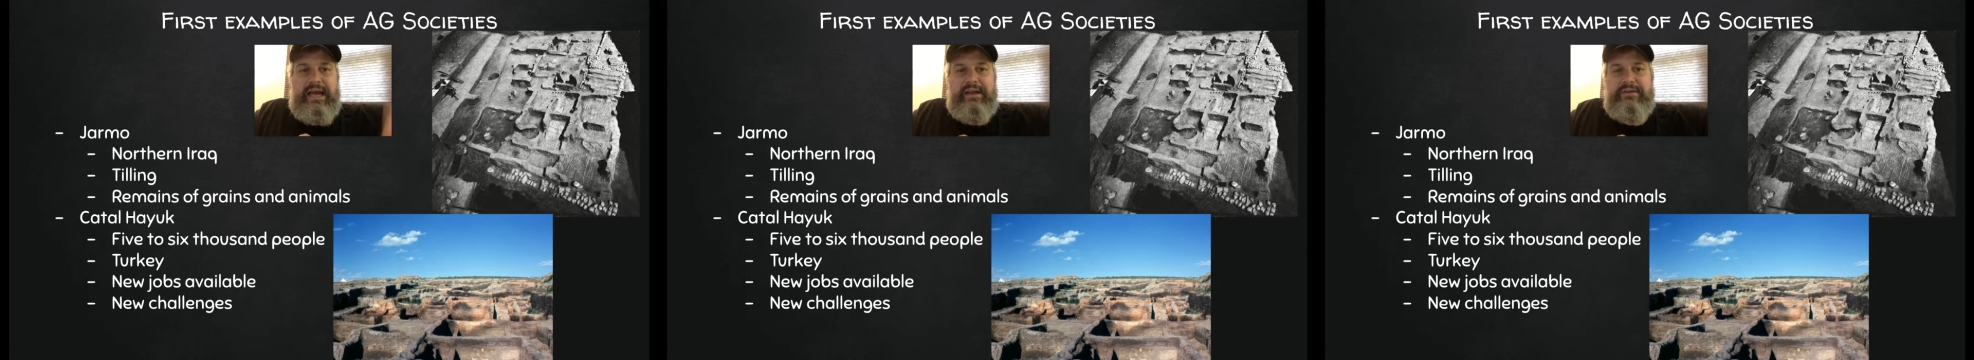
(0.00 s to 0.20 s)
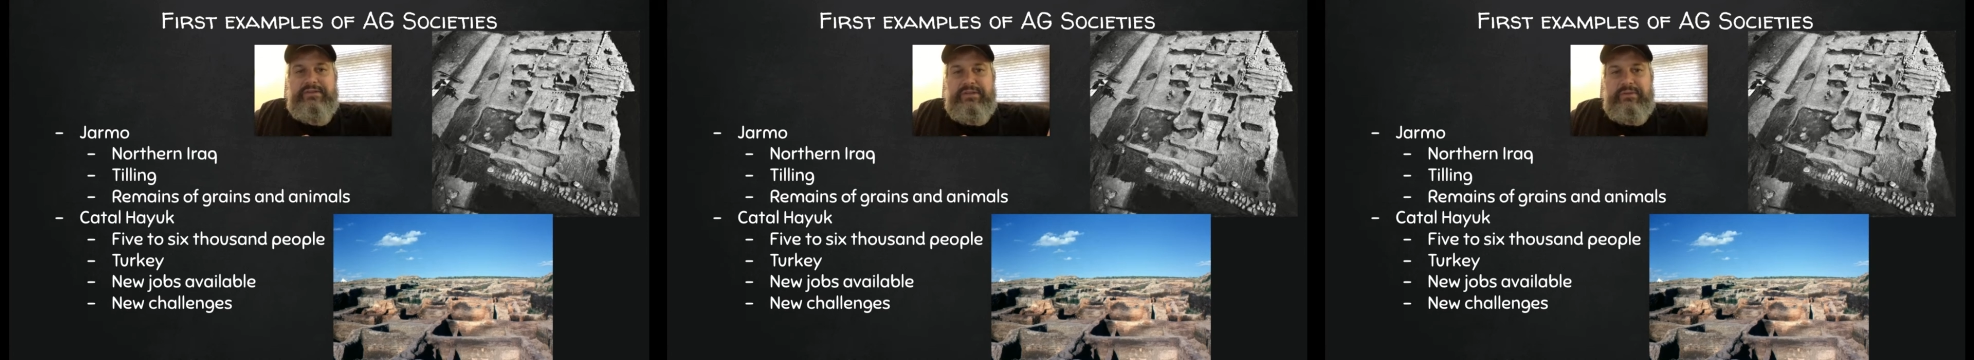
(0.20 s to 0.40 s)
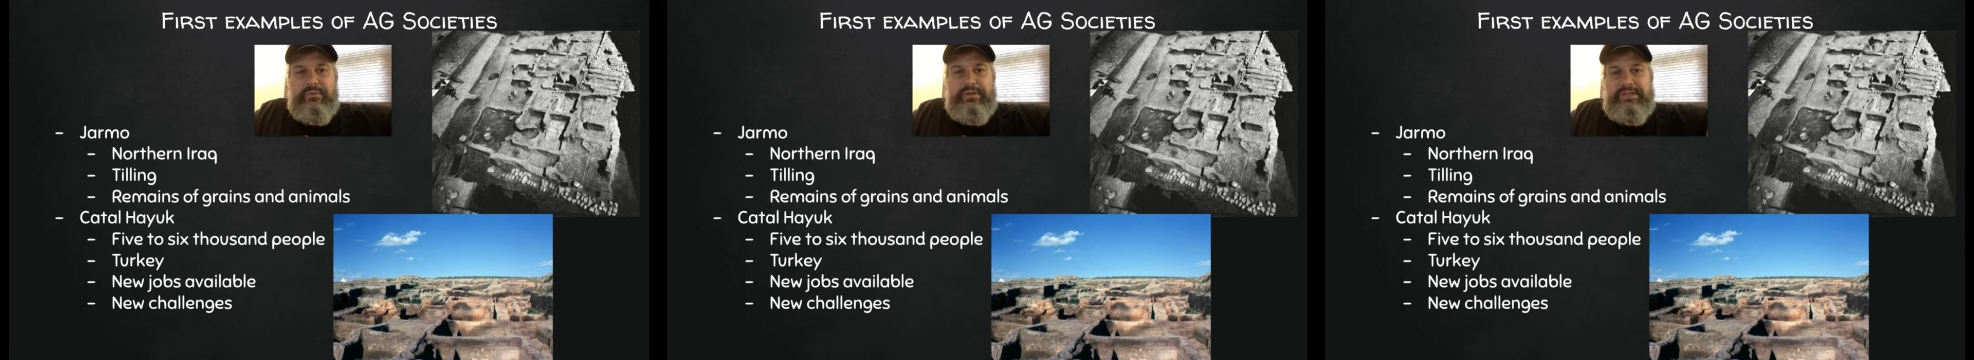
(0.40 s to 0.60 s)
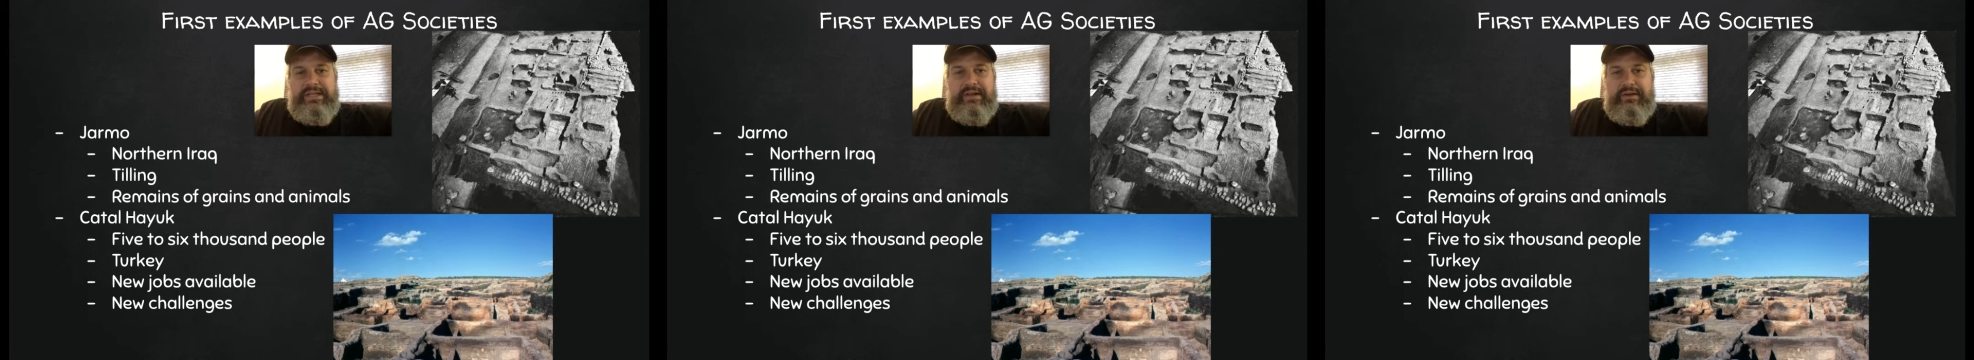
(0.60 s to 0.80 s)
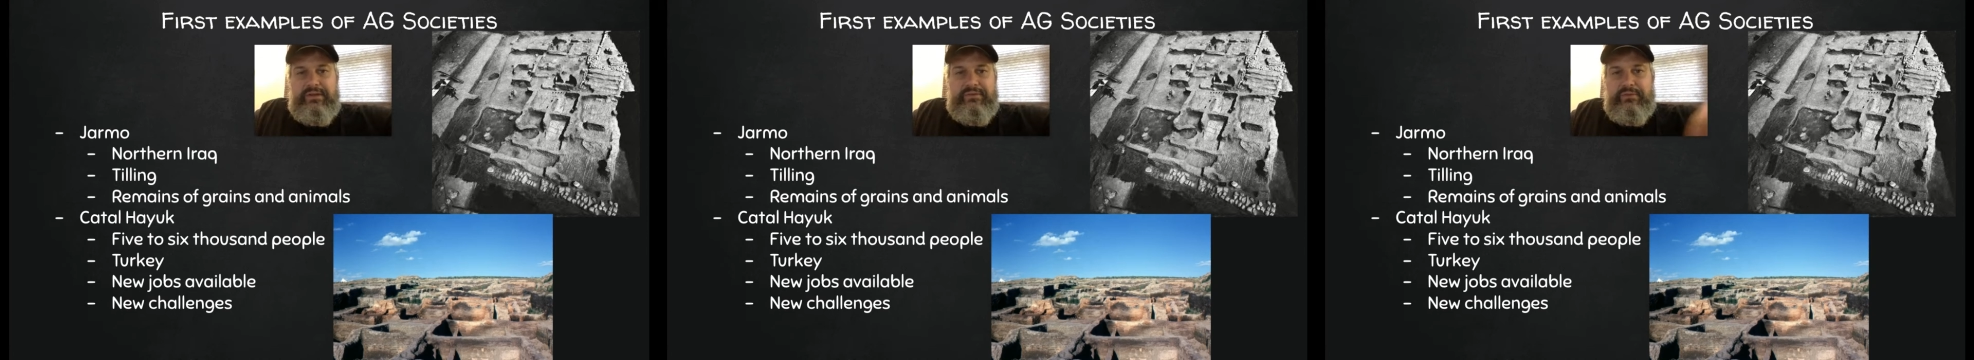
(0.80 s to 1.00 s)
and then they had
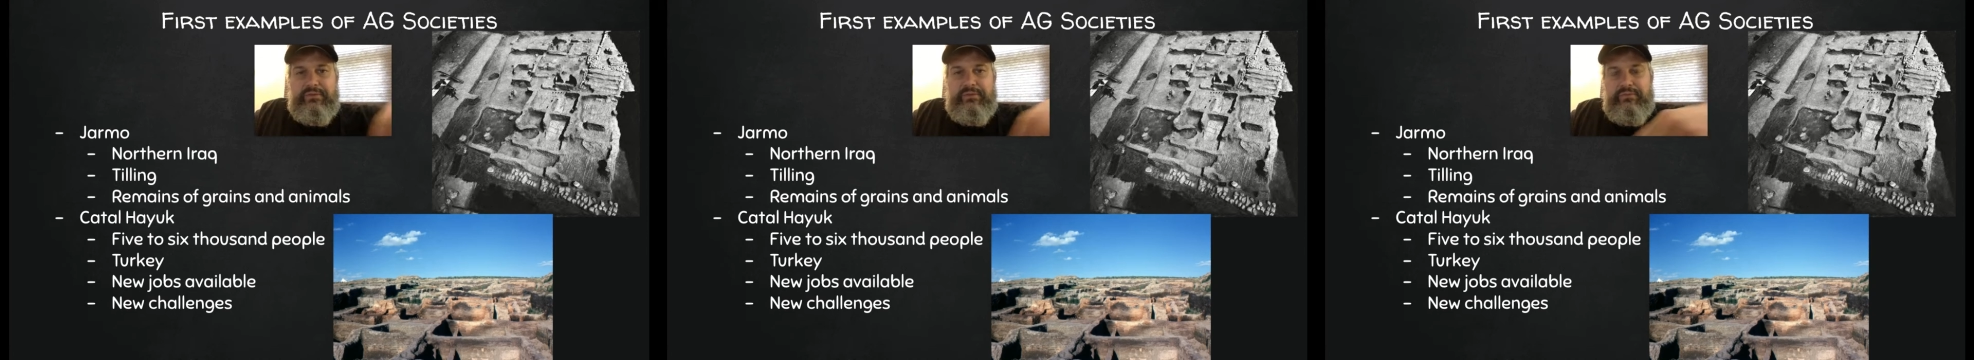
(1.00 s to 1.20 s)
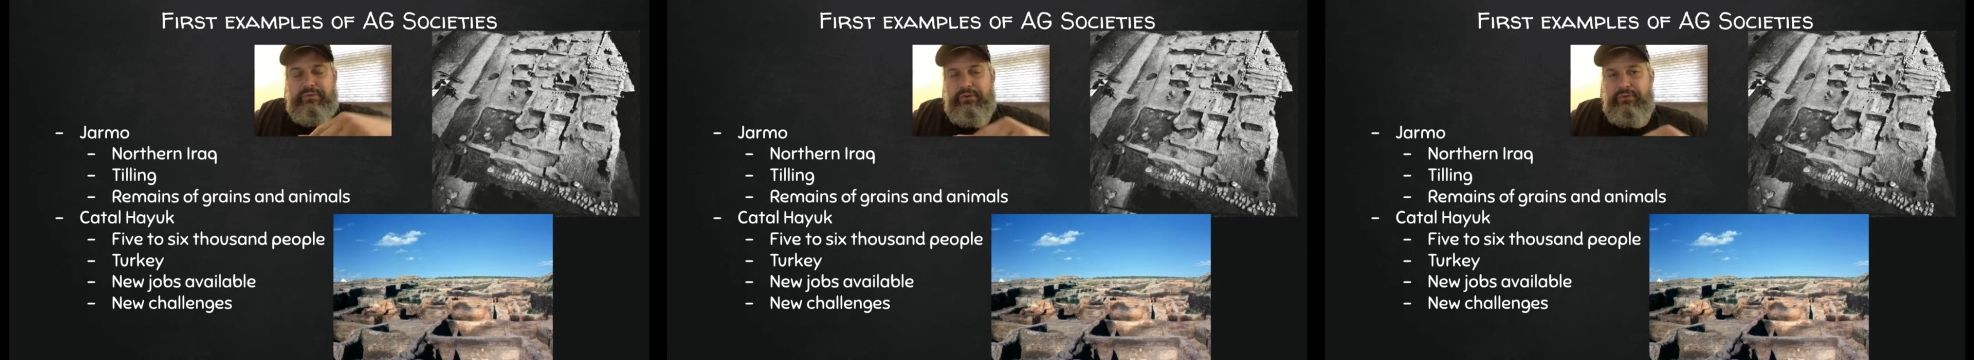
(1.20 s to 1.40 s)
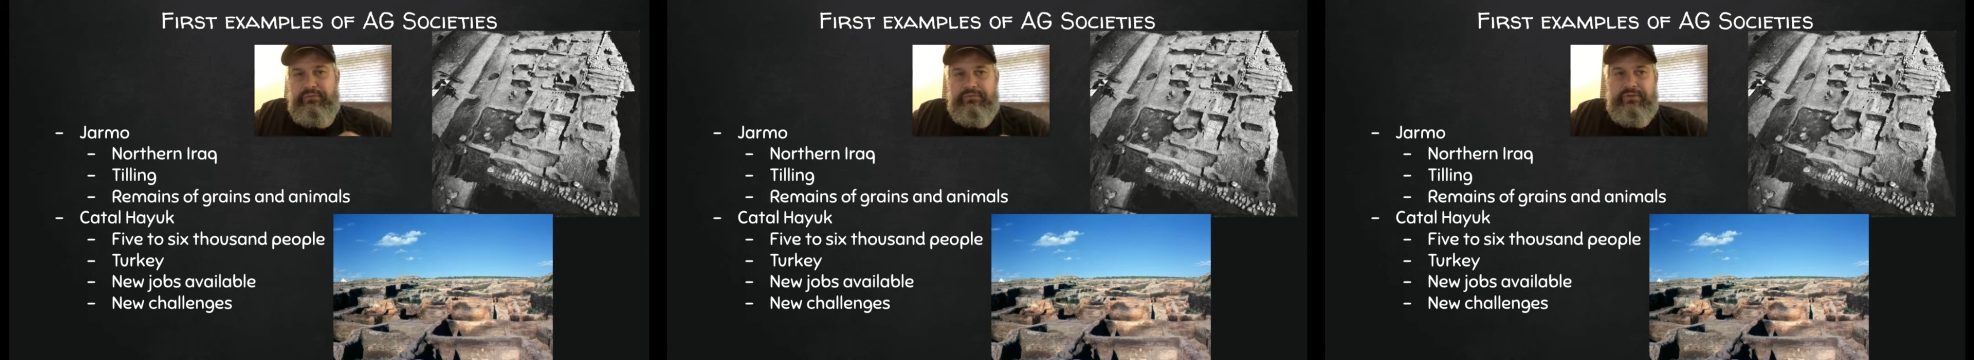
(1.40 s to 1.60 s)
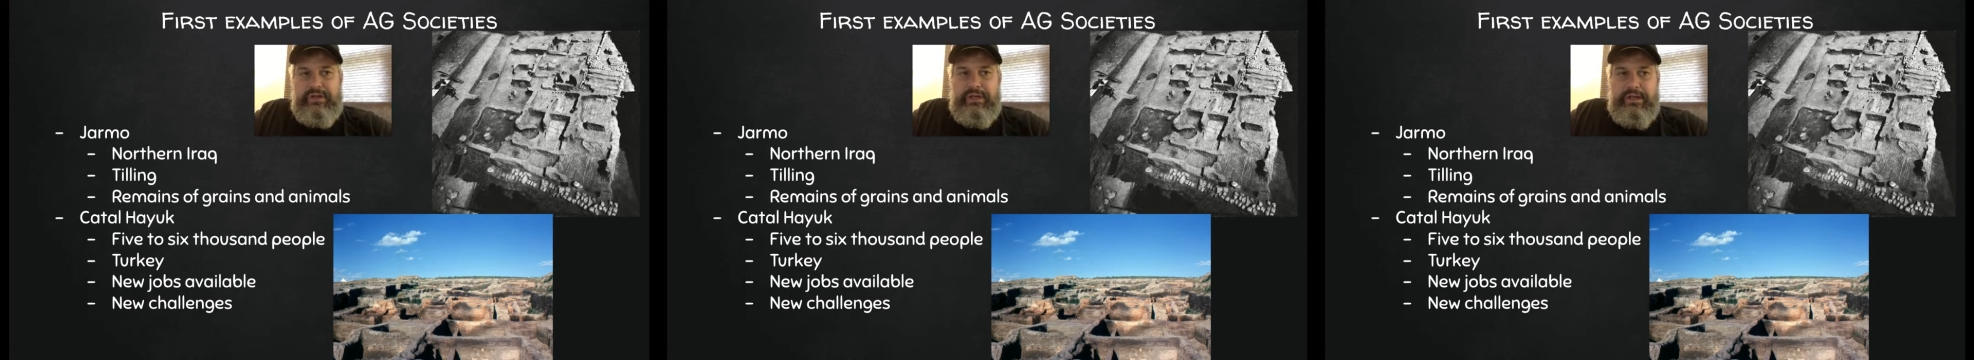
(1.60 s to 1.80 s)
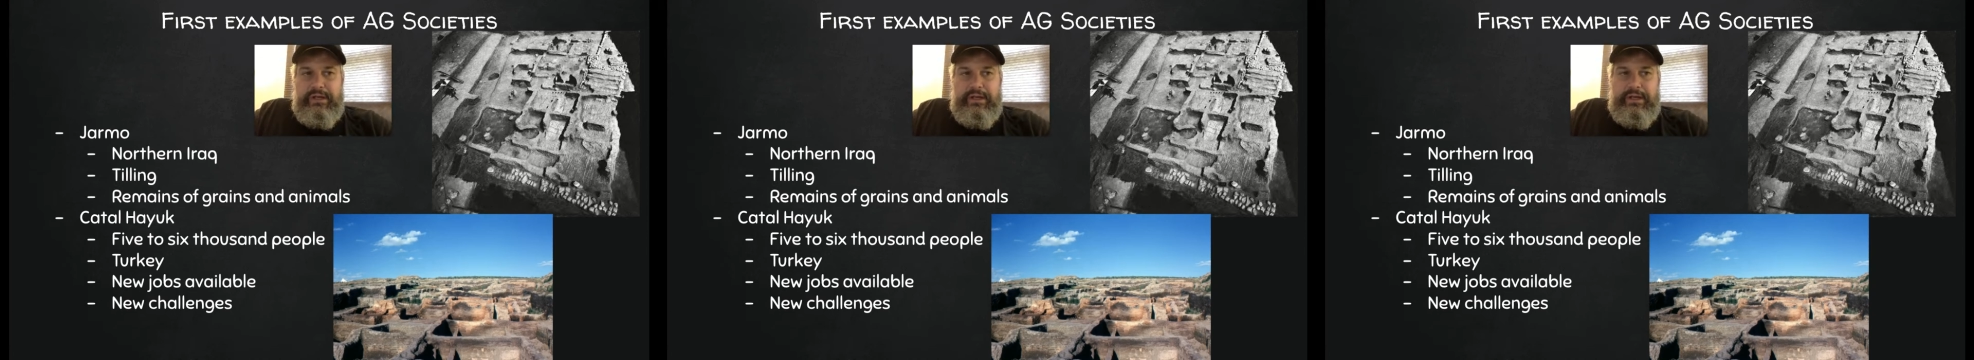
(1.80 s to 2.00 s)
ladders that went down in through
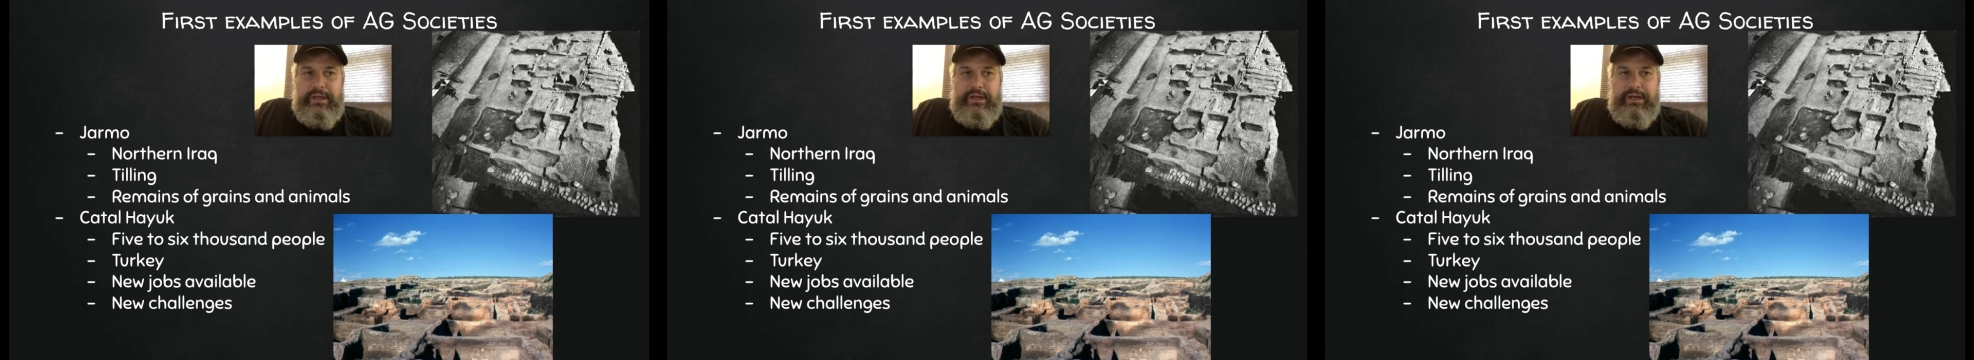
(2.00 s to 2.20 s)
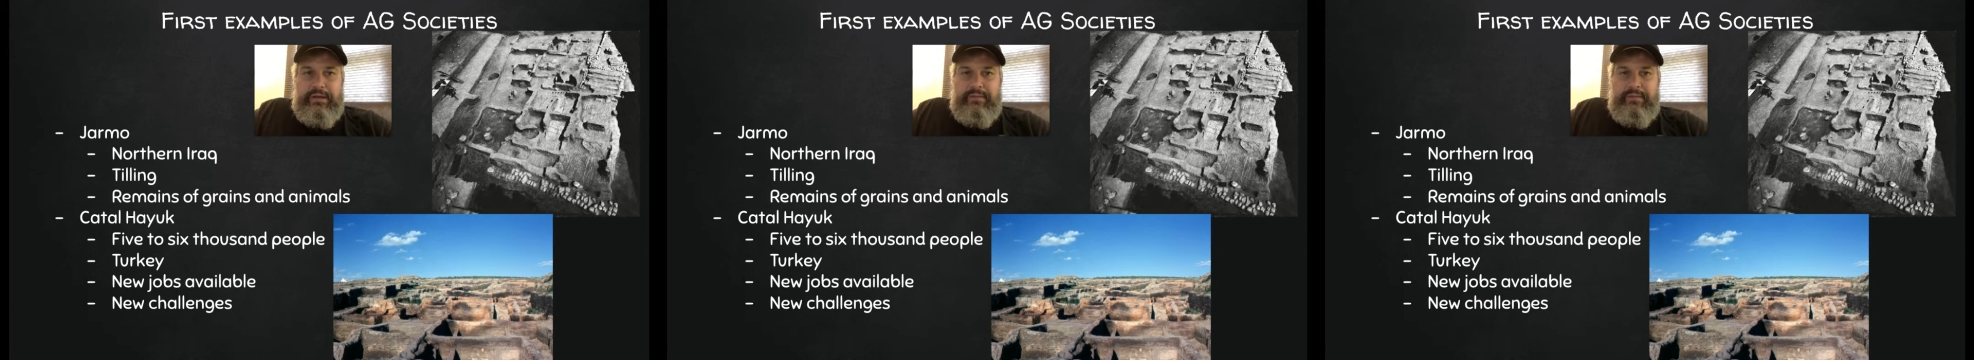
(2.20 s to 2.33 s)
the roof.